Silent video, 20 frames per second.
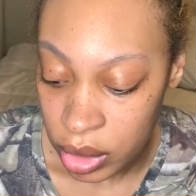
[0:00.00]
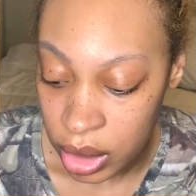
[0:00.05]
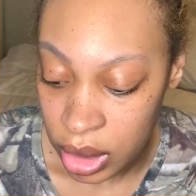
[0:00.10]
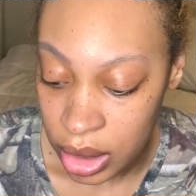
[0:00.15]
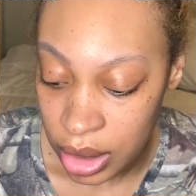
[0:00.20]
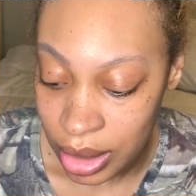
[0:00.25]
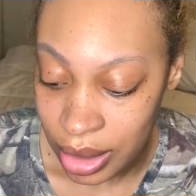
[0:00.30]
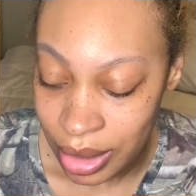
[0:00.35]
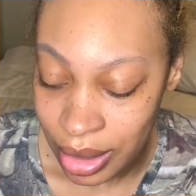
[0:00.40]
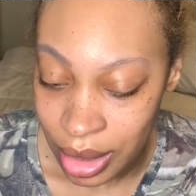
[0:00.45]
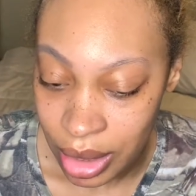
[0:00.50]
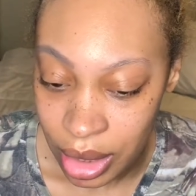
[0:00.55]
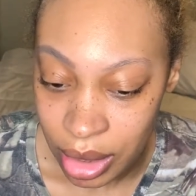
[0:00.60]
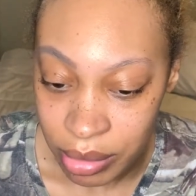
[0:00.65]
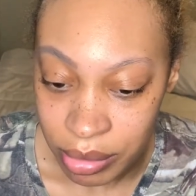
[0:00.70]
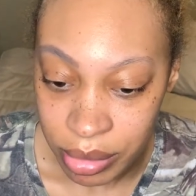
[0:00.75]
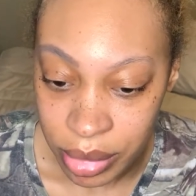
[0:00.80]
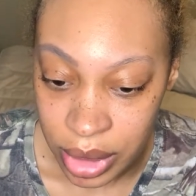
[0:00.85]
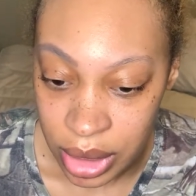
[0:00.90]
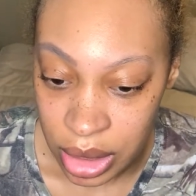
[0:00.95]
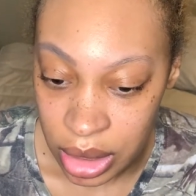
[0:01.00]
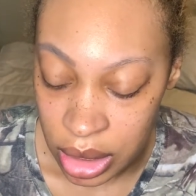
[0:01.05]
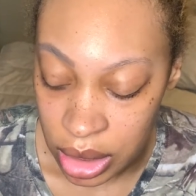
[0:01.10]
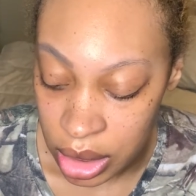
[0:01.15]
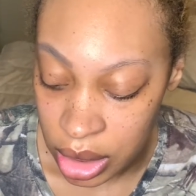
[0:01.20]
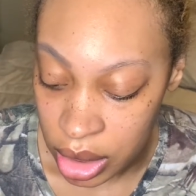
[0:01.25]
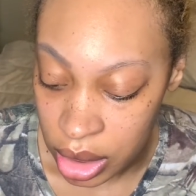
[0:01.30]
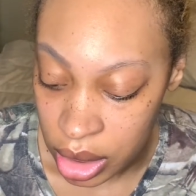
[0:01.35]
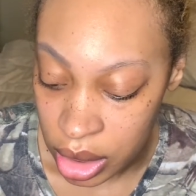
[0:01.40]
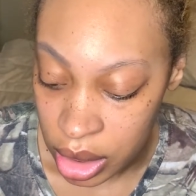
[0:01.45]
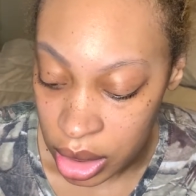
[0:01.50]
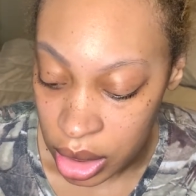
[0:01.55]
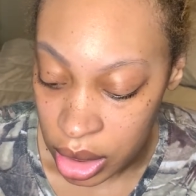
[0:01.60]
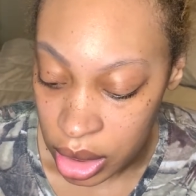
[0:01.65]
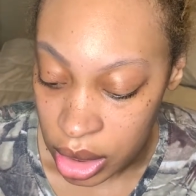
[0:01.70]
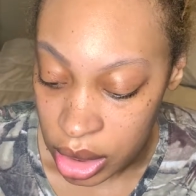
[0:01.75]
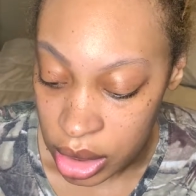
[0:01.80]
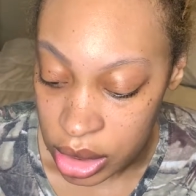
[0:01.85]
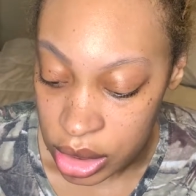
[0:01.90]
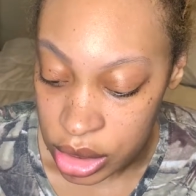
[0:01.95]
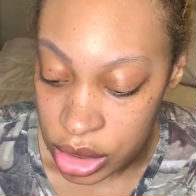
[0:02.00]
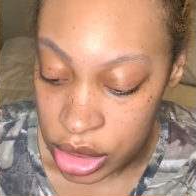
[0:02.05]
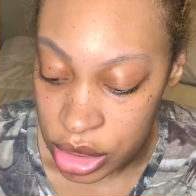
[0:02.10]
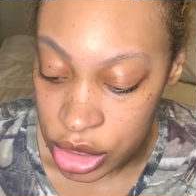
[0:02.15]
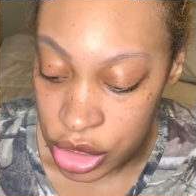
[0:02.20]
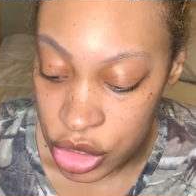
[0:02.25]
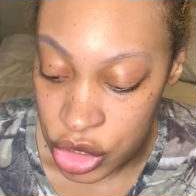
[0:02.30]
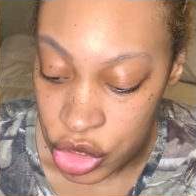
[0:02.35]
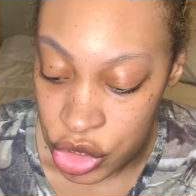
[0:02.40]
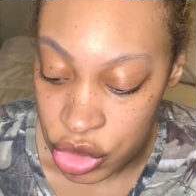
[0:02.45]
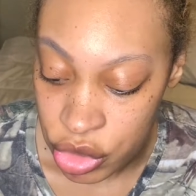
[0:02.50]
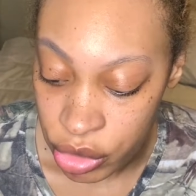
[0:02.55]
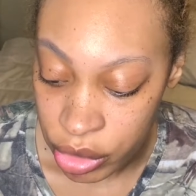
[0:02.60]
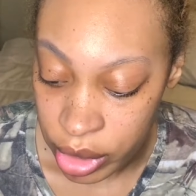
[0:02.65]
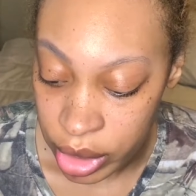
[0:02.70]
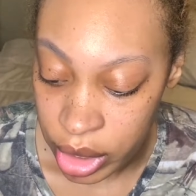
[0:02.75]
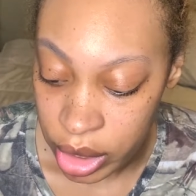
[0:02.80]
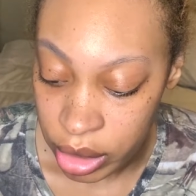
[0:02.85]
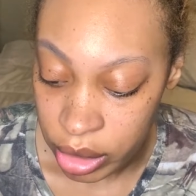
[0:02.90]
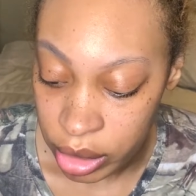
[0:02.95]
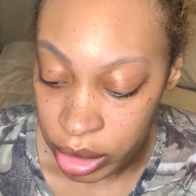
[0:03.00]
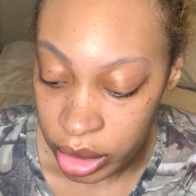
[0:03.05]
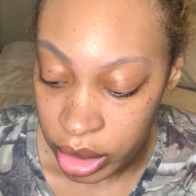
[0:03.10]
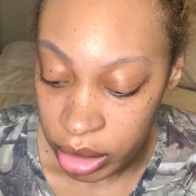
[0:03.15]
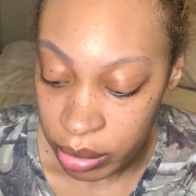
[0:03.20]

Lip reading: cannot be destroyed,